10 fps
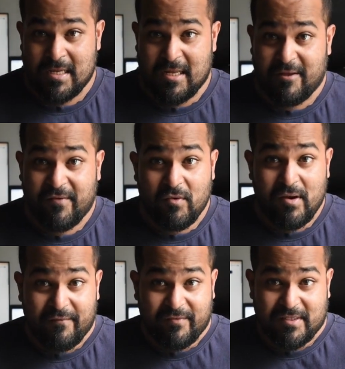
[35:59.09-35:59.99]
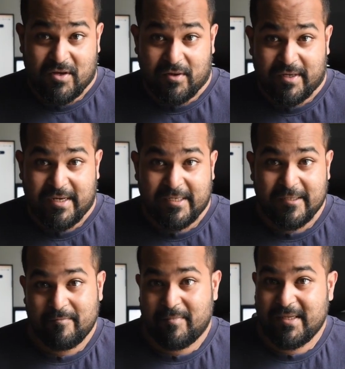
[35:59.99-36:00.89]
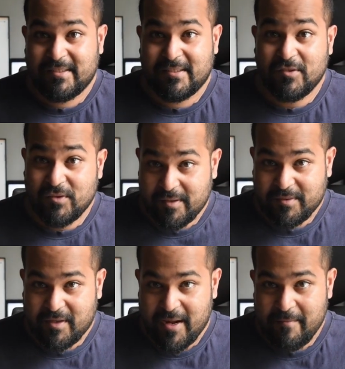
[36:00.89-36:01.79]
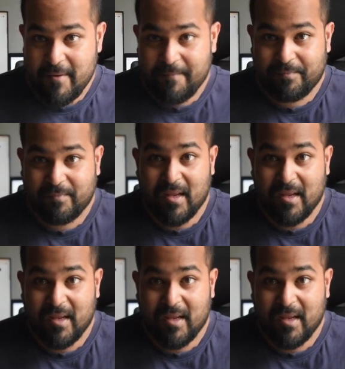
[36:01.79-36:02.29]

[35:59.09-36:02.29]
if you love this content, please do subscribe,